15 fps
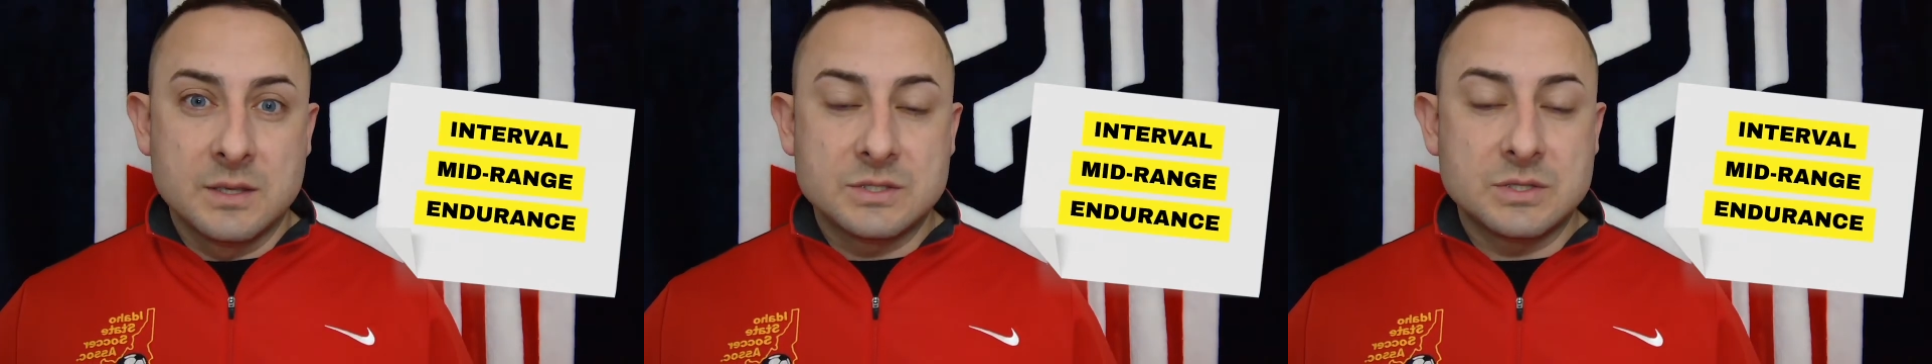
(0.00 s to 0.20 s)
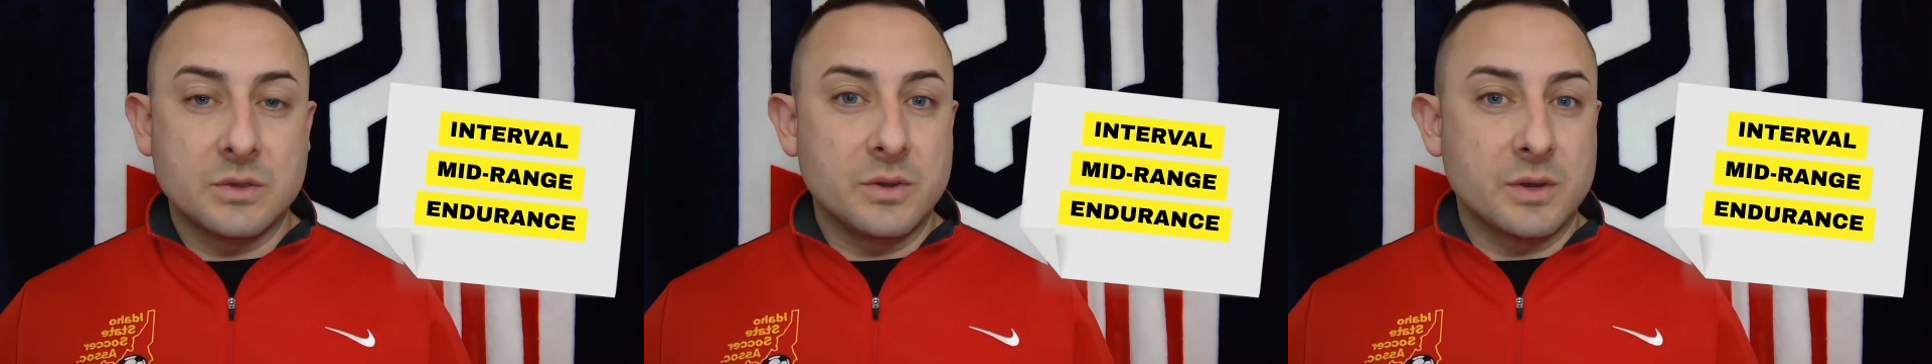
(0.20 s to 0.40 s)

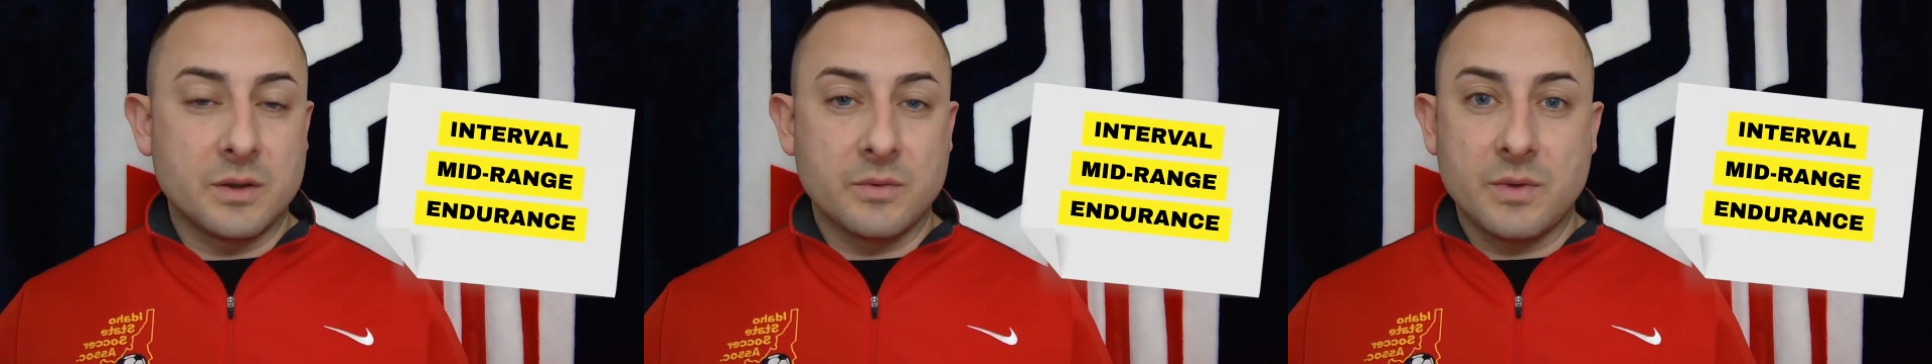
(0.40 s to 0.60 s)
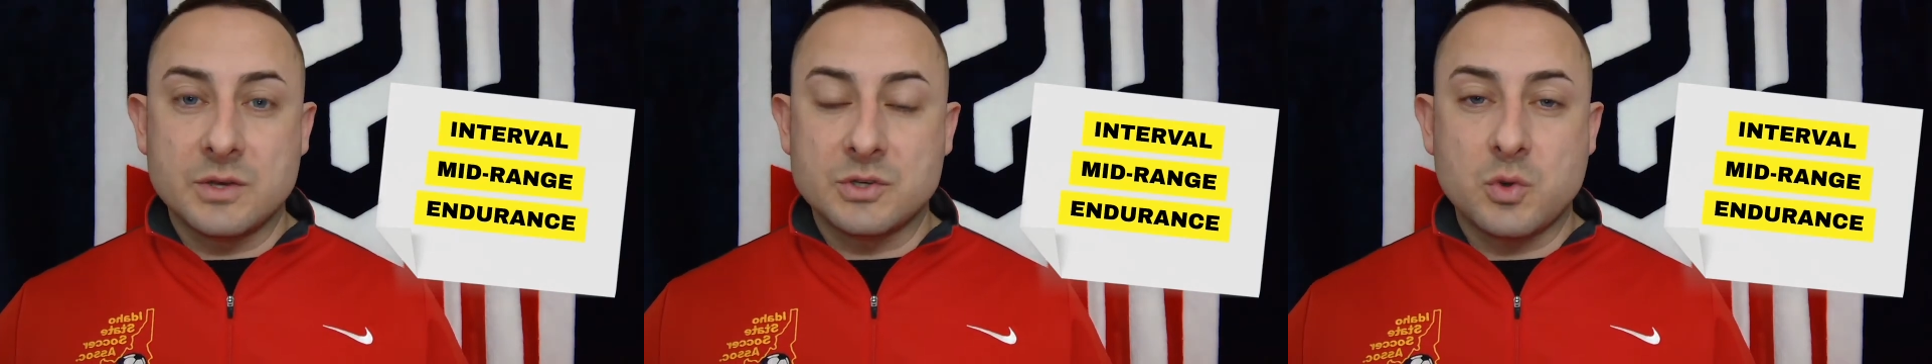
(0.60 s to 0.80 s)
So you're going
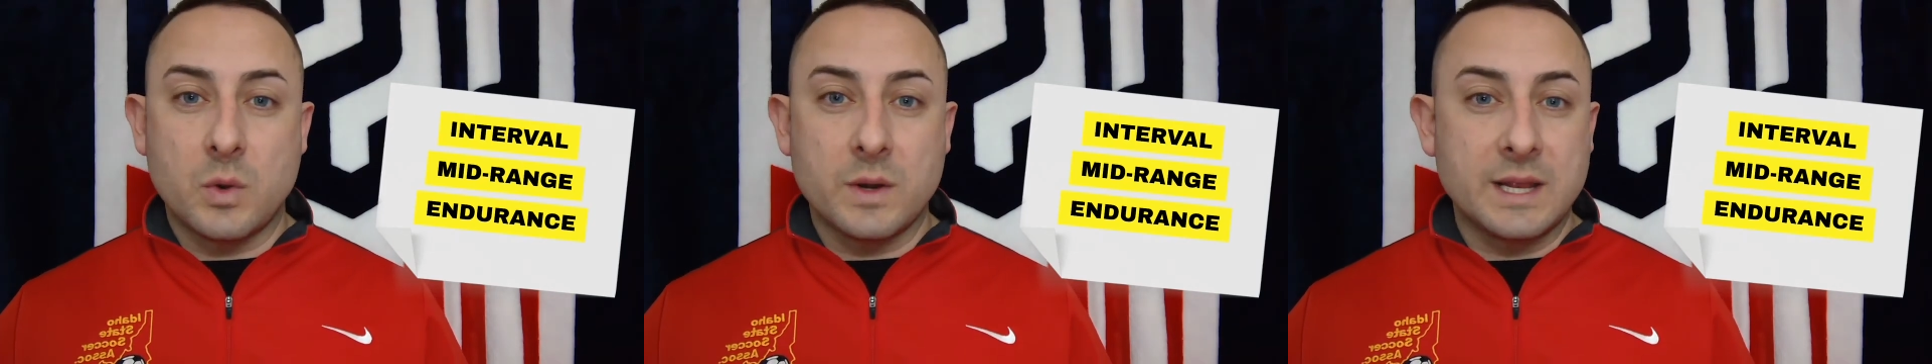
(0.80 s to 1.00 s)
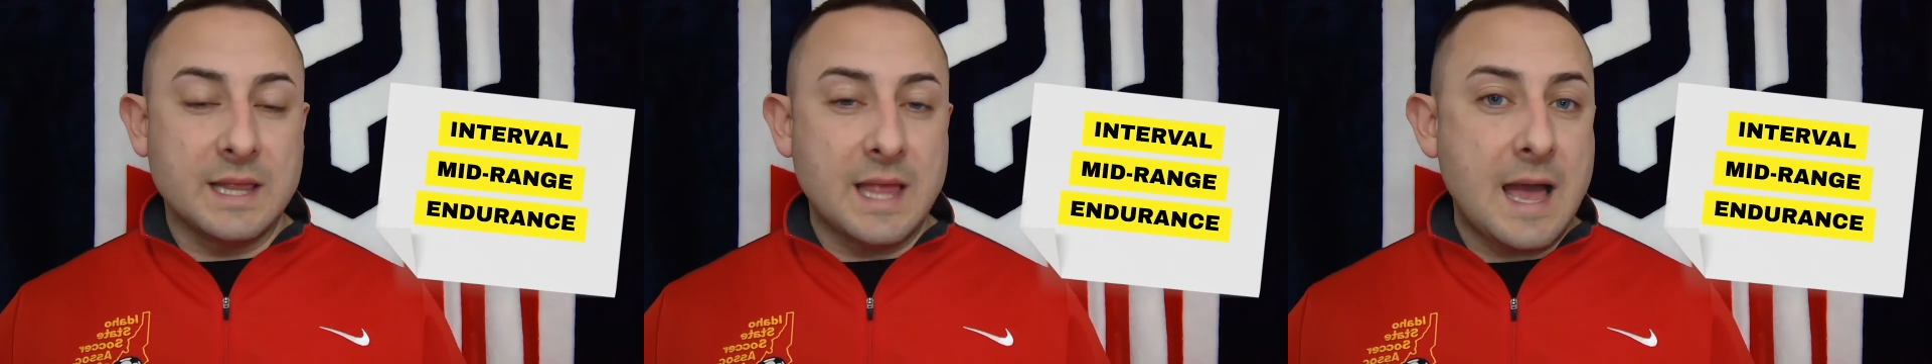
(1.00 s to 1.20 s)
to run
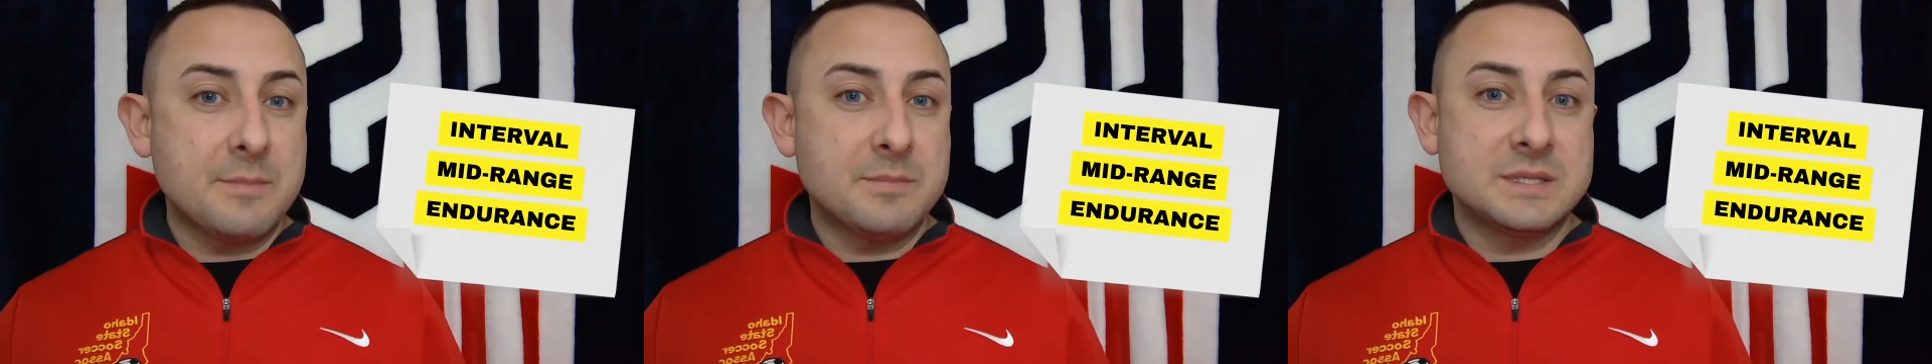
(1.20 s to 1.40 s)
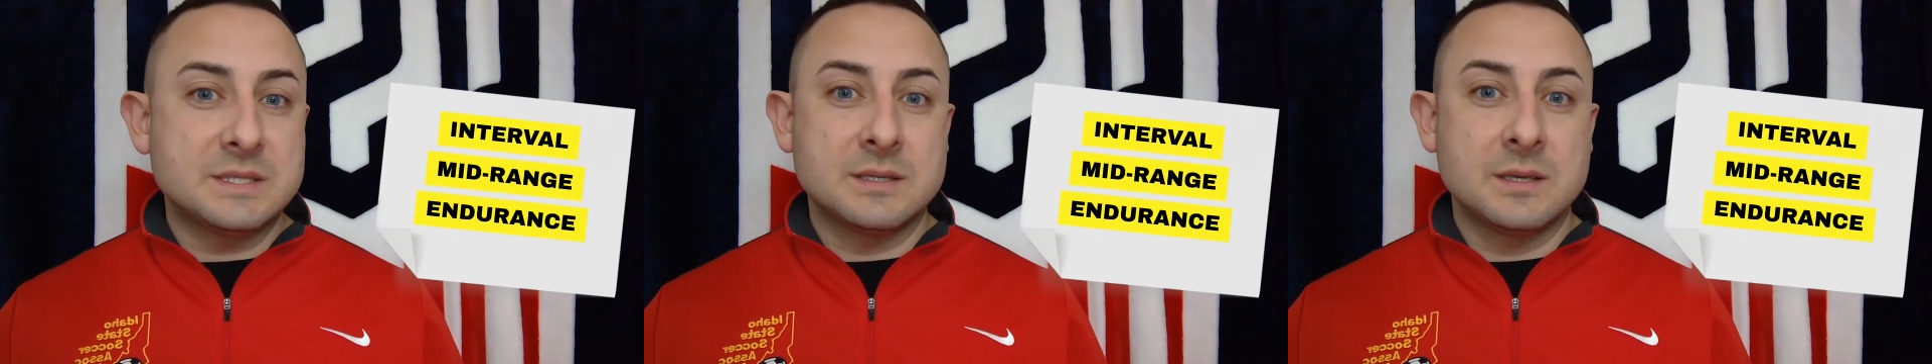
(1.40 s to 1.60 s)
20
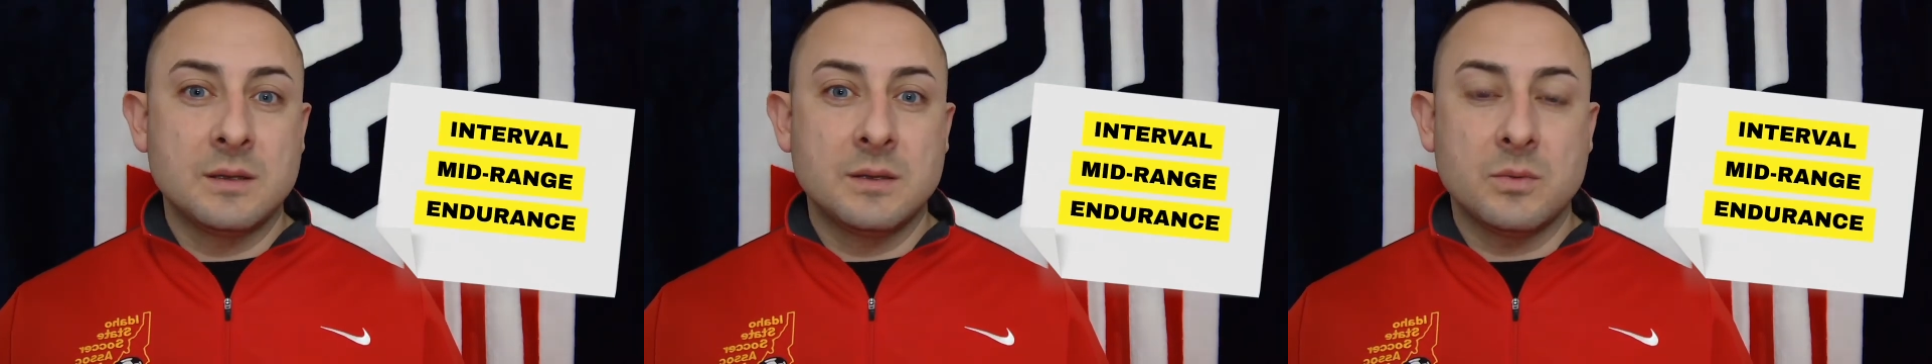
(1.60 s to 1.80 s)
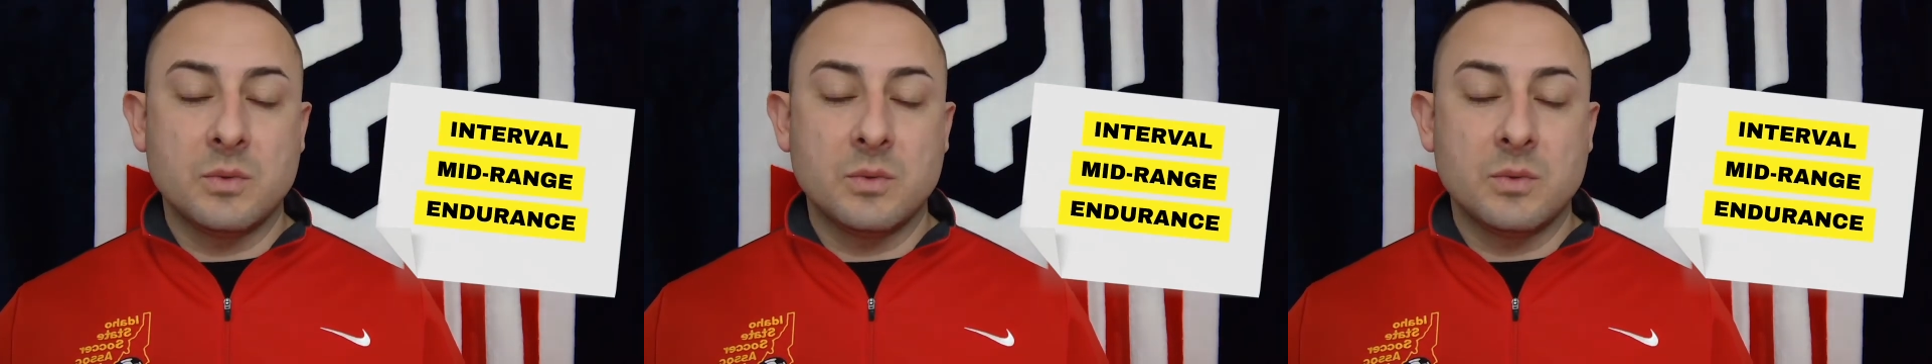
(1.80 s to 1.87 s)
laps,